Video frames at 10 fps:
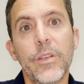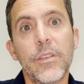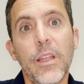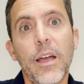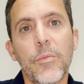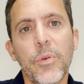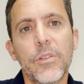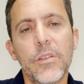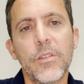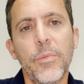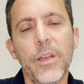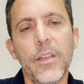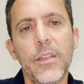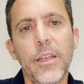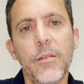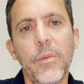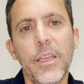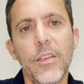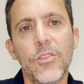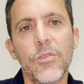not participated in
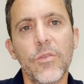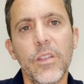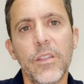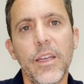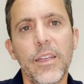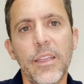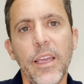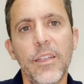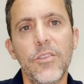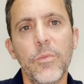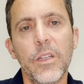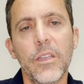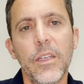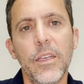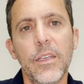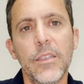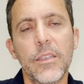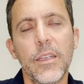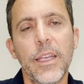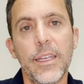making sure that that engagement
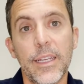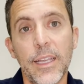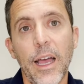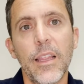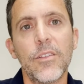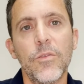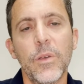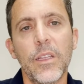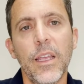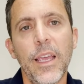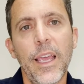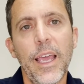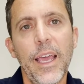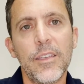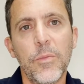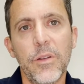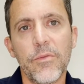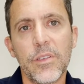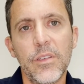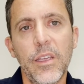is and acknowledgement has been
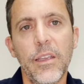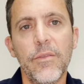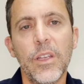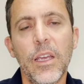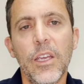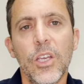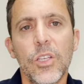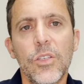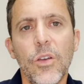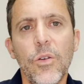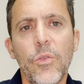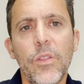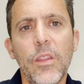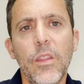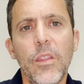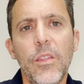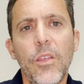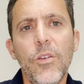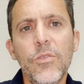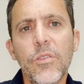received. So
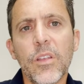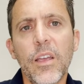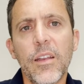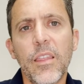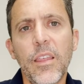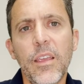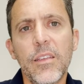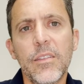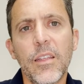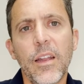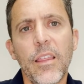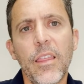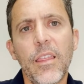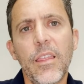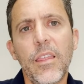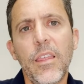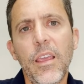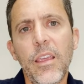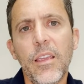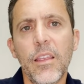those are the kind of things that I
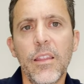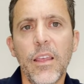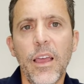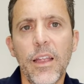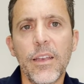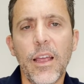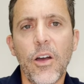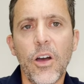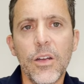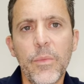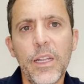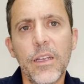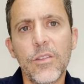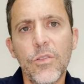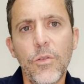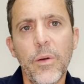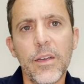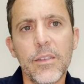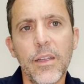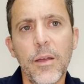think that automating a
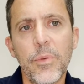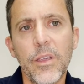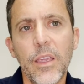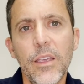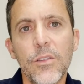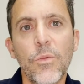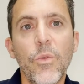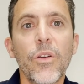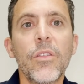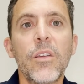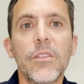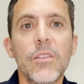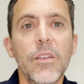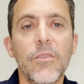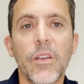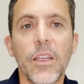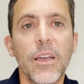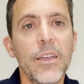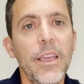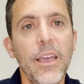toolbox topic is worth considering.
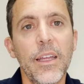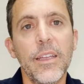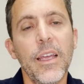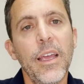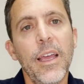Again,